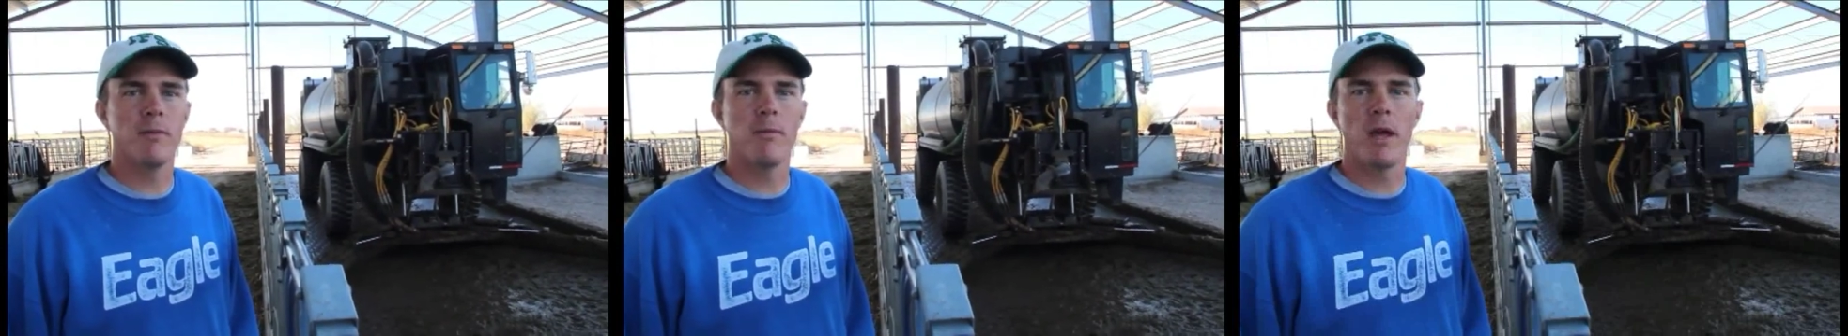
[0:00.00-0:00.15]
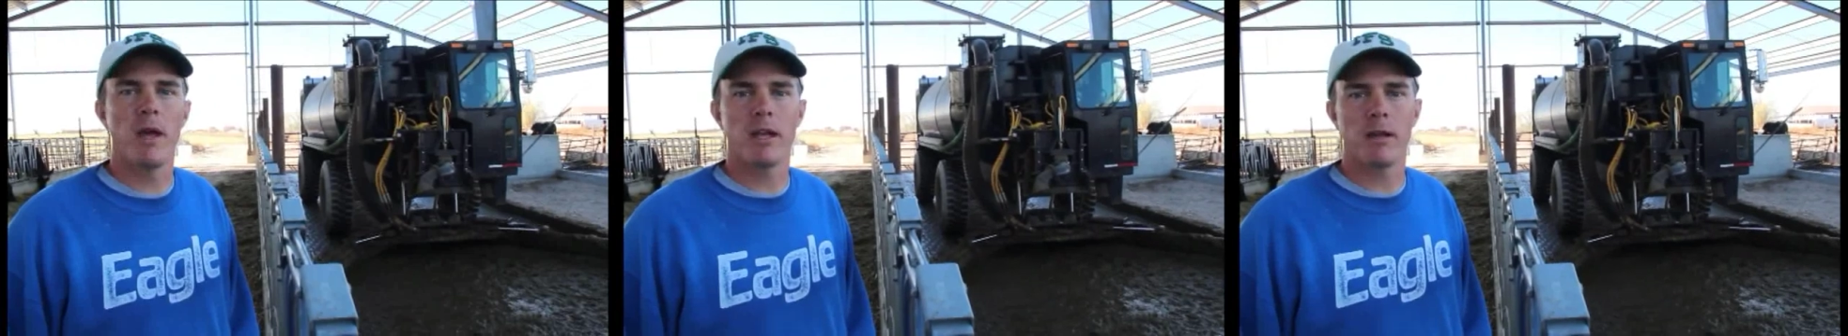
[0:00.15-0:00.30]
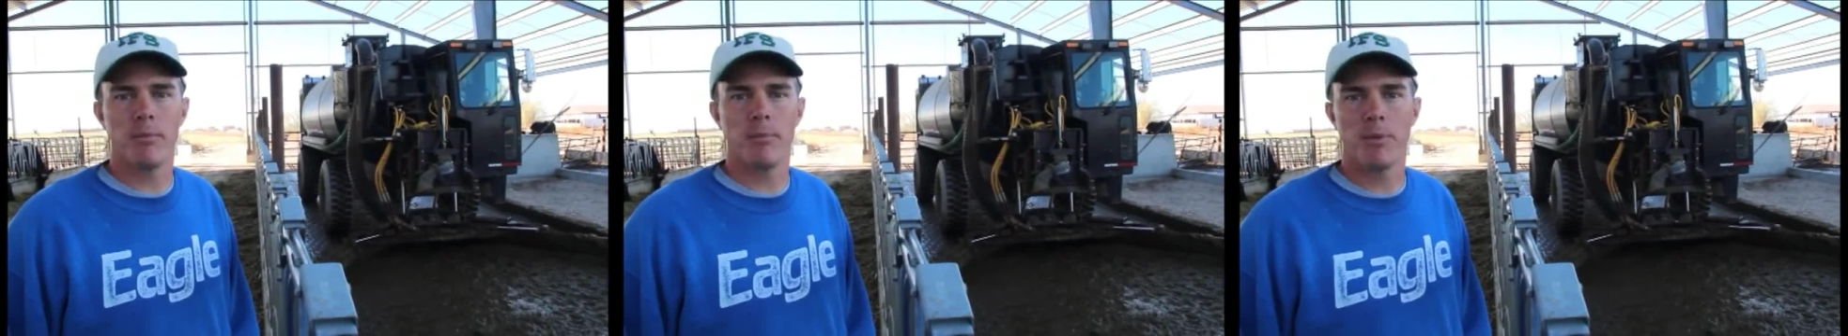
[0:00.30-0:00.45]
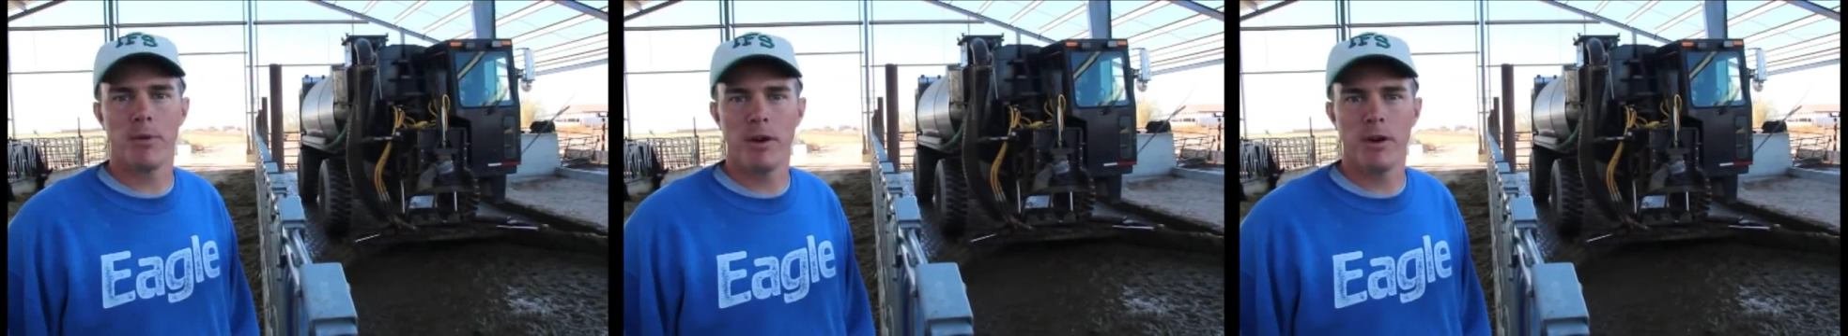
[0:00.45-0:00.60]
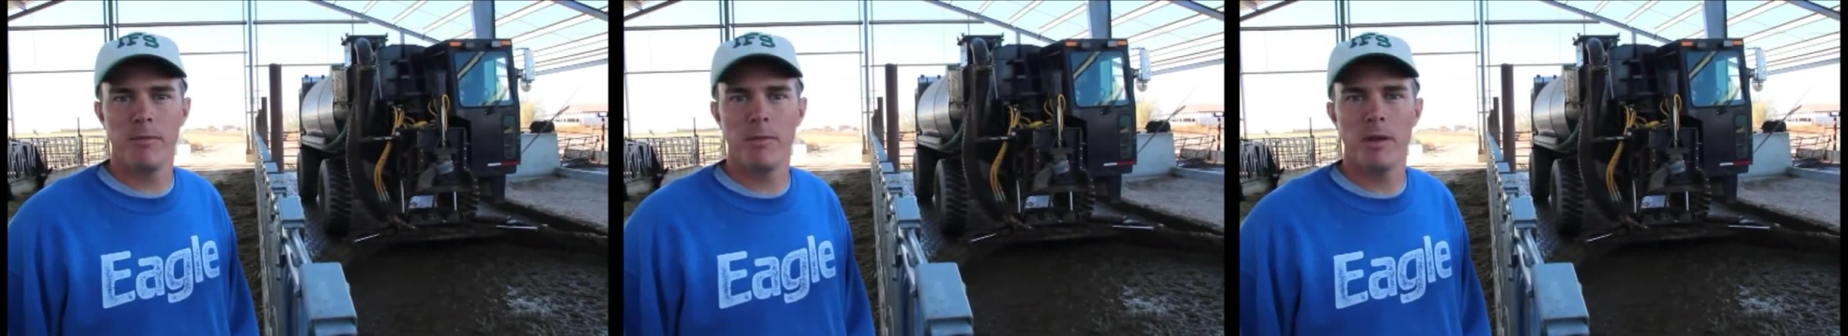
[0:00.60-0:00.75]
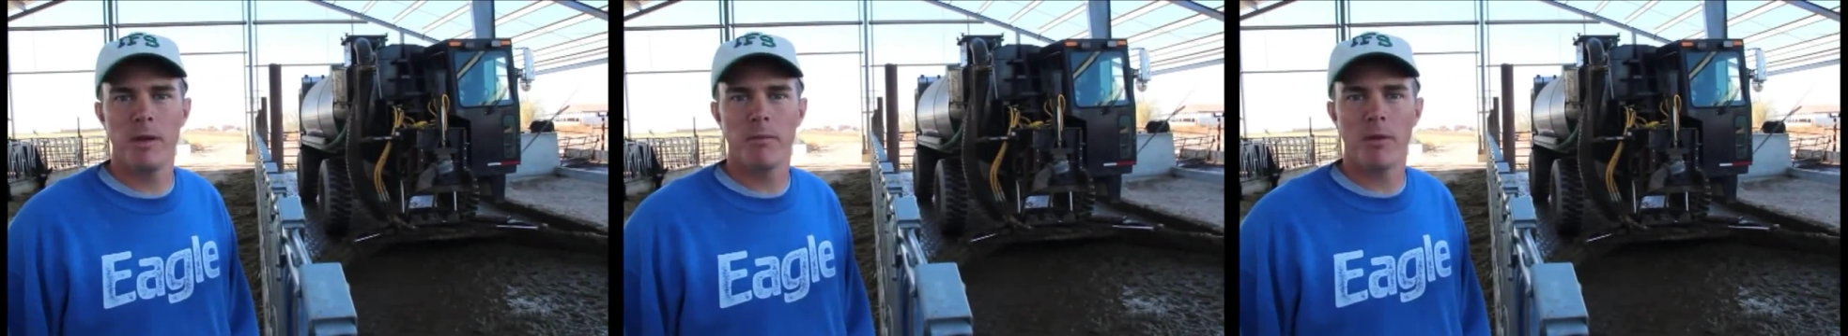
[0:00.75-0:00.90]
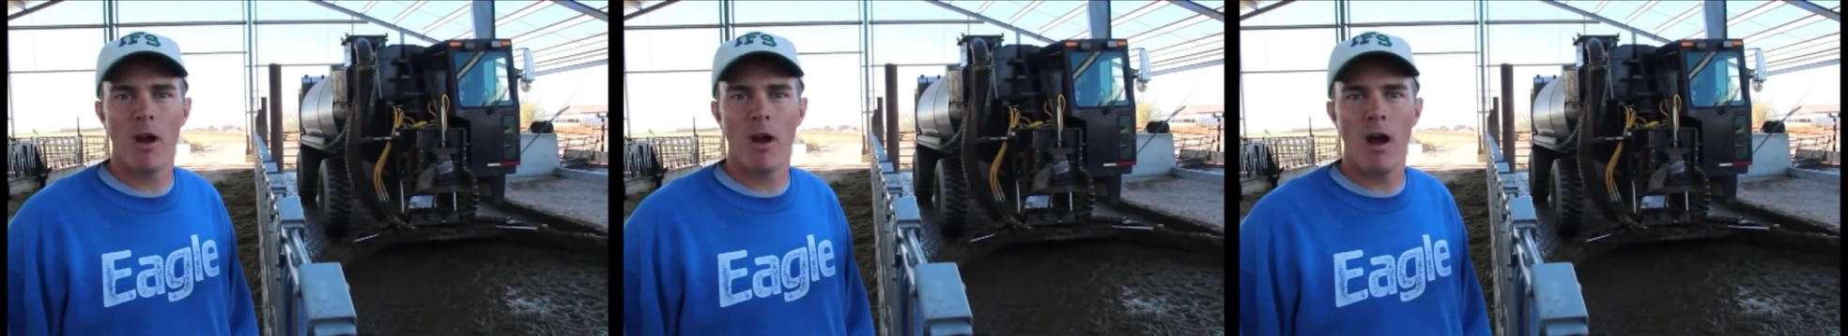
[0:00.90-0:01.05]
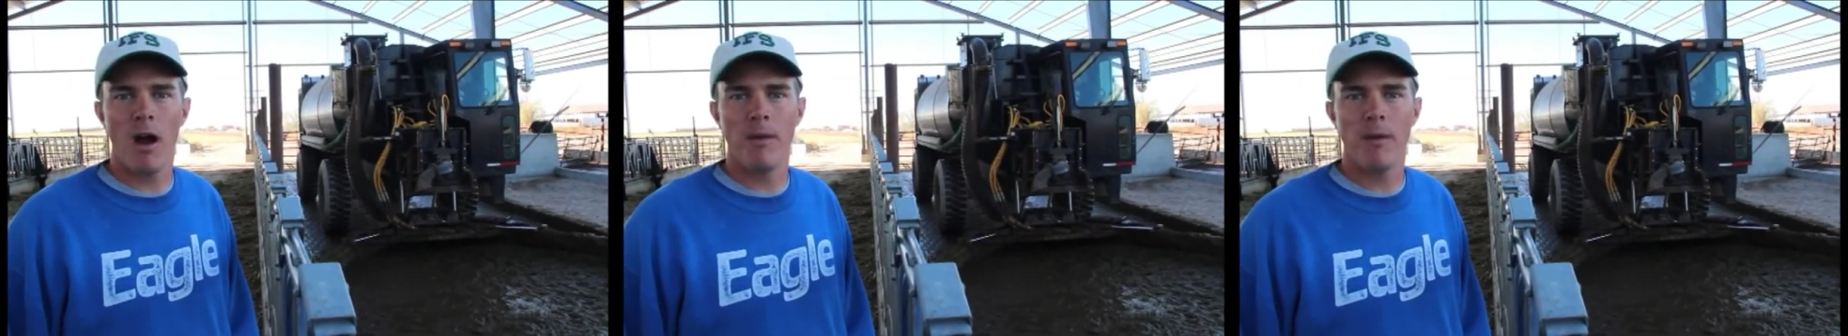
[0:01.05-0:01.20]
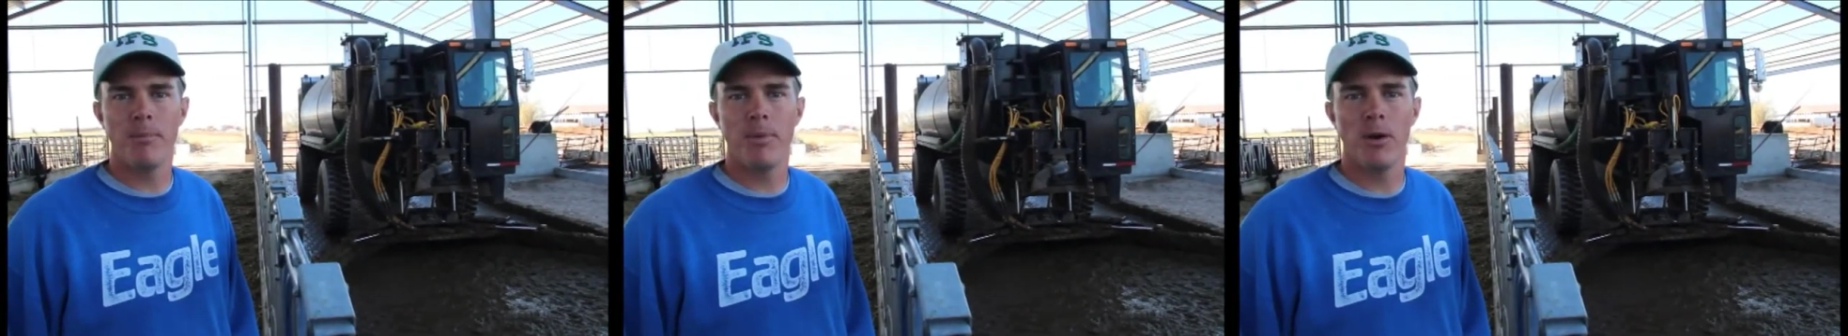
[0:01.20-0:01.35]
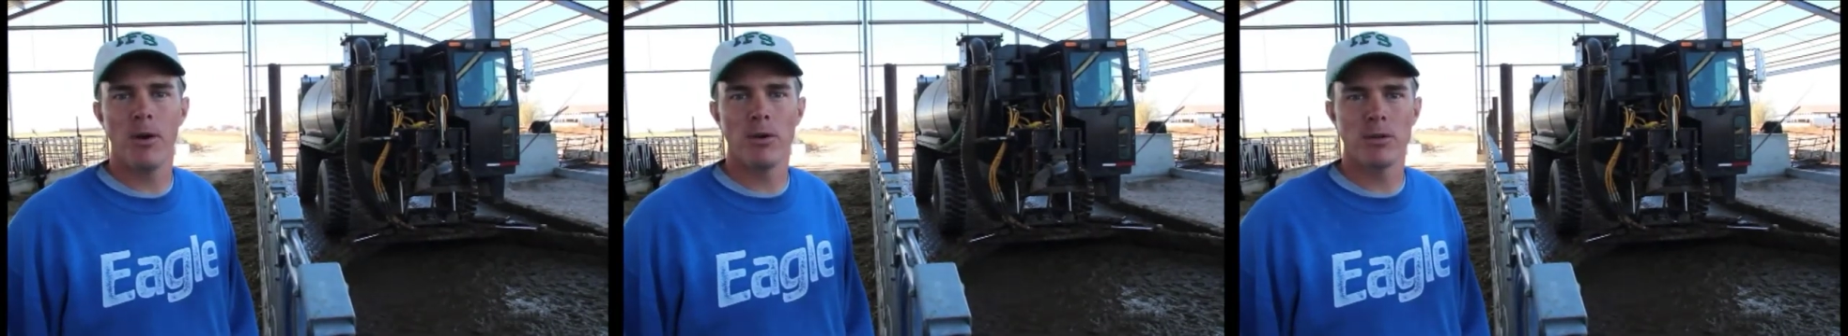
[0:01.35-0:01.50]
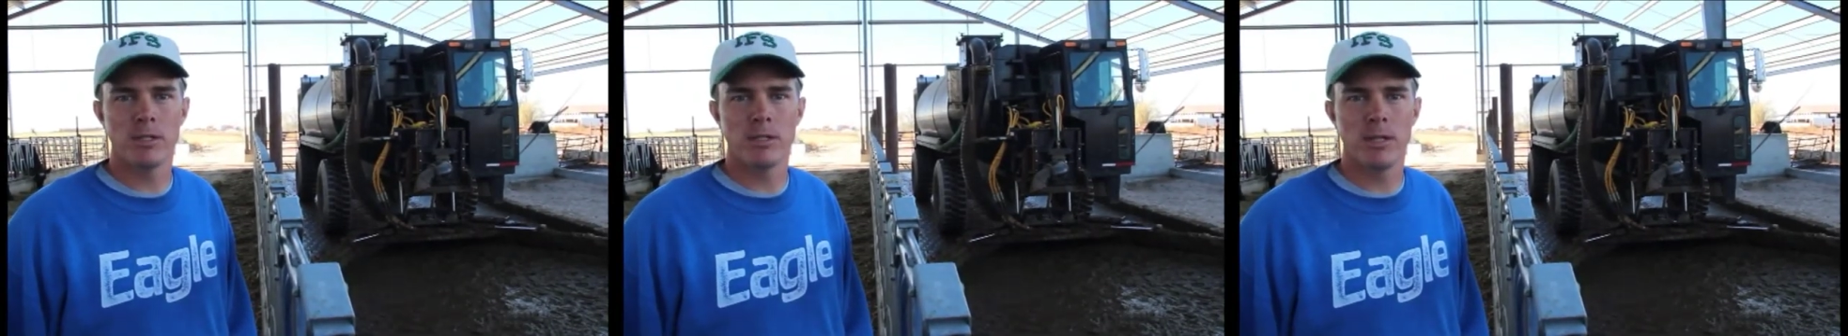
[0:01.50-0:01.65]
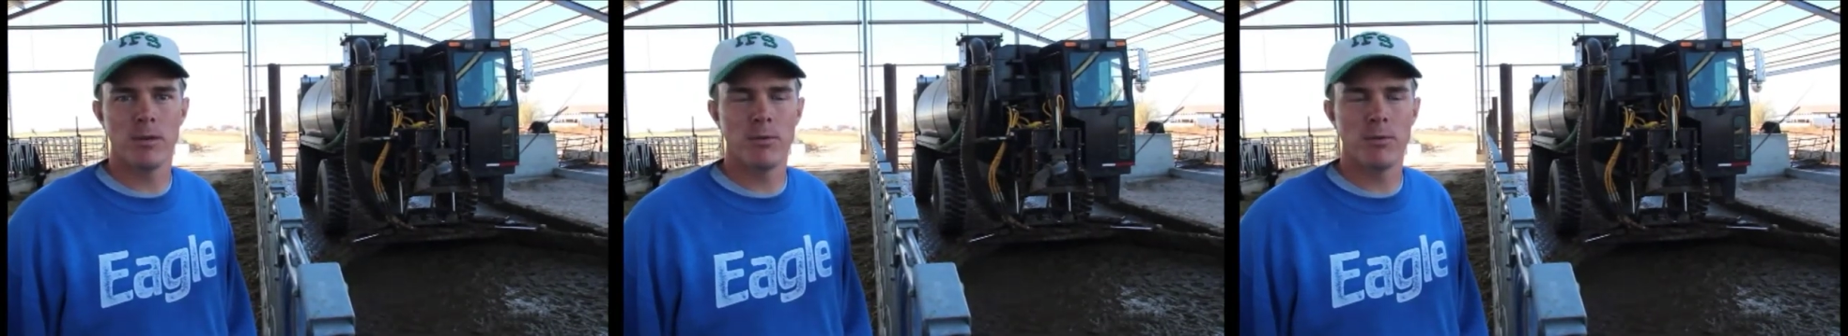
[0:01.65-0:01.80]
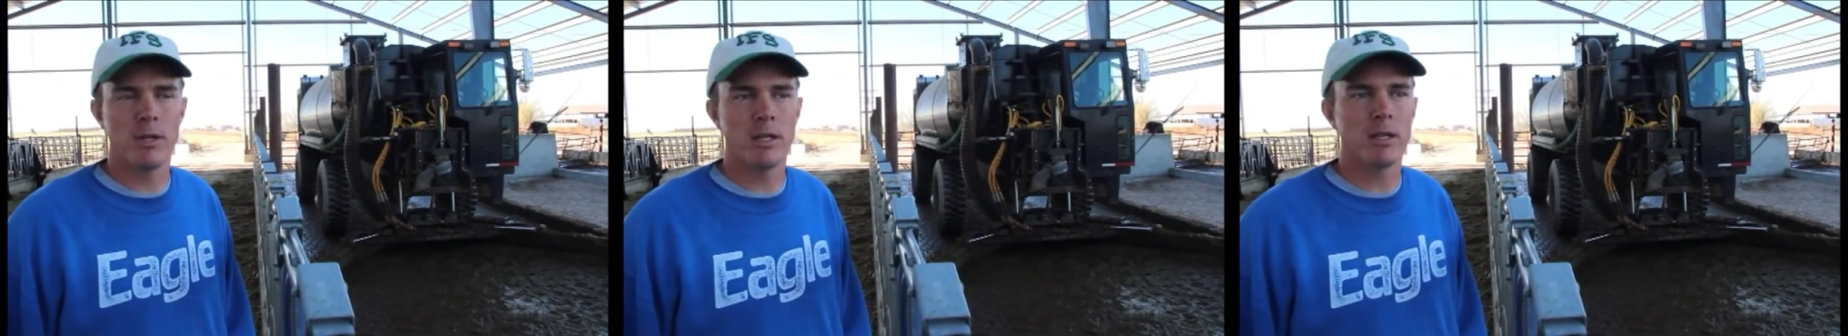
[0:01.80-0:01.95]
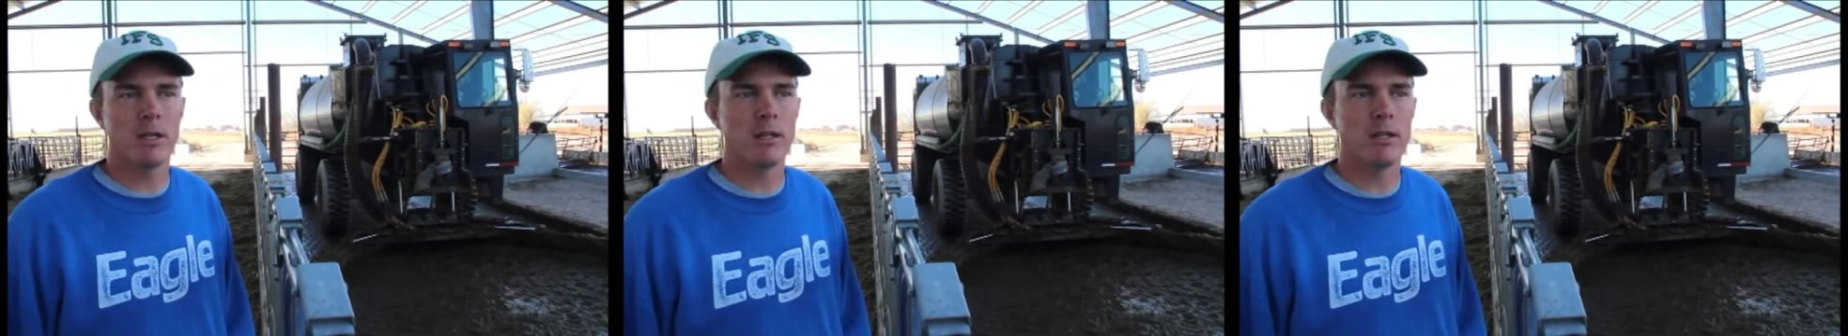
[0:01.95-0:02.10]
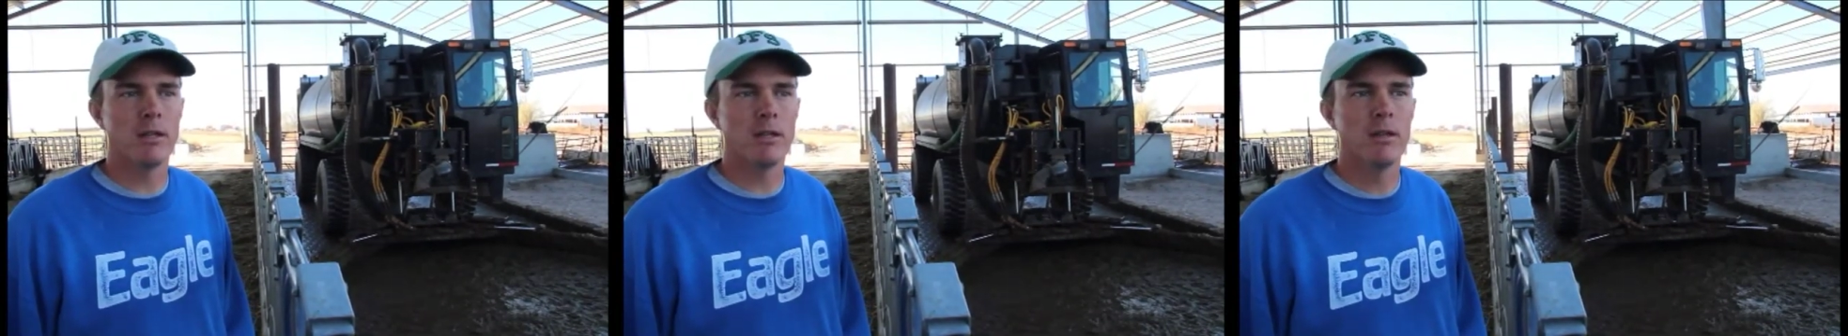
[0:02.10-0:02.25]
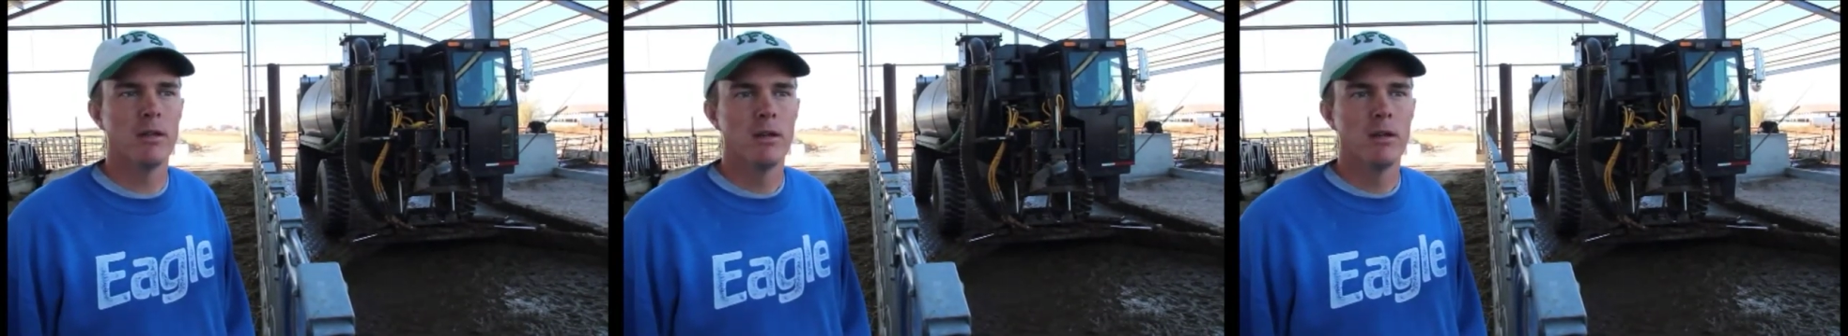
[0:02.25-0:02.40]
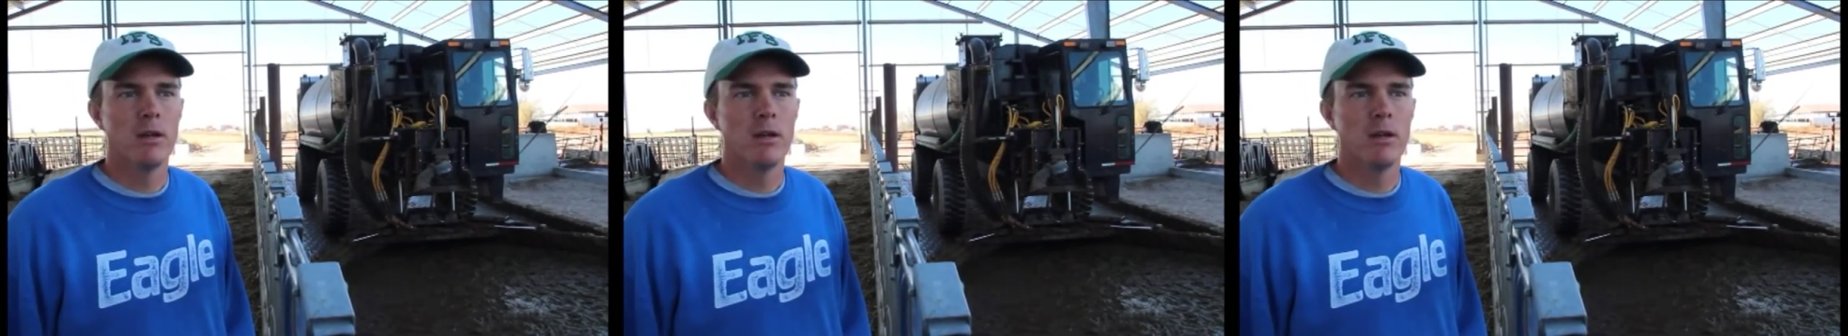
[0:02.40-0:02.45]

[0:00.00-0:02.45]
to make a premium compost that we can